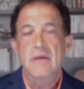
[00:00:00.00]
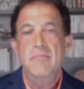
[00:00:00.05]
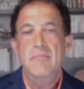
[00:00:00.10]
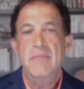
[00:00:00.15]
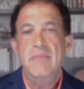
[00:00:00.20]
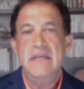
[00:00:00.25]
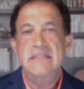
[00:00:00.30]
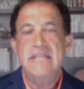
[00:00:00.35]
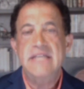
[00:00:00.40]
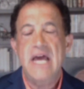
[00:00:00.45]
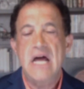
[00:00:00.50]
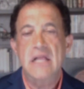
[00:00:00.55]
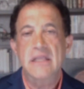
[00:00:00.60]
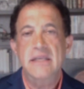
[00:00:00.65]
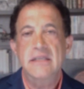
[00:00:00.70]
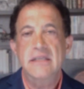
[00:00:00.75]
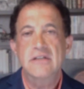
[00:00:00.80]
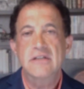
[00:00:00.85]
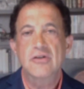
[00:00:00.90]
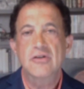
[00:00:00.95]

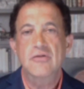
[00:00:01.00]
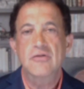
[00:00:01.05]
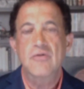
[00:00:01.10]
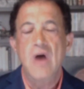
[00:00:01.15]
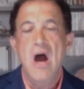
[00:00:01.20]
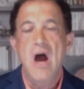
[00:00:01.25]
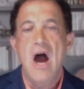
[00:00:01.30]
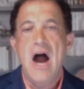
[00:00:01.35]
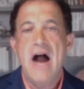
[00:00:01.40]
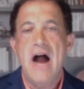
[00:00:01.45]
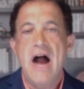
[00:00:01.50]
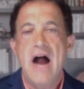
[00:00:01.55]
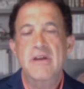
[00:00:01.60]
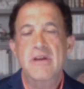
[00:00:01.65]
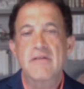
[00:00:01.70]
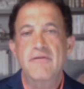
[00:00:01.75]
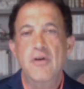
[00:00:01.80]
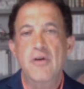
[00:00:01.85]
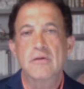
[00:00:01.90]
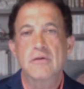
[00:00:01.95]
mentality to I'm
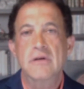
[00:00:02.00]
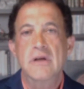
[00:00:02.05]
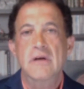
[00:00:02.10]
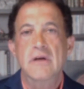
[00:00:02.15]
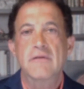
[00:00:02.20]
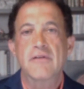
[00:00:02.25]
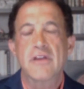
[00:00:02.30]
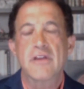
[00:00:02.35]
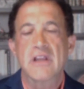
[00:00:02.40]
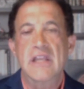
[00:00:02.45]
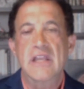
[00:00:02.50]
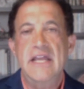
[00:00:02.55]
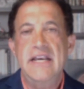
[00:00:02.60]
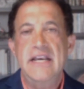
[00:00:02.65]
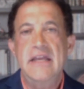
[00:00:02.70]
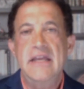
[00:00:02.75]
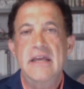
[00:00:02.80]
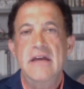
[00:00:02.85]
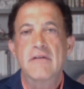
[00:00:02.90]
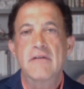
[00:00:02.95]
going to vote for the
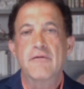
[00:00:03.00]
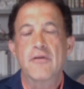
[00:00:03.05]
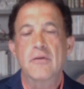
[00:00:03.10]
lady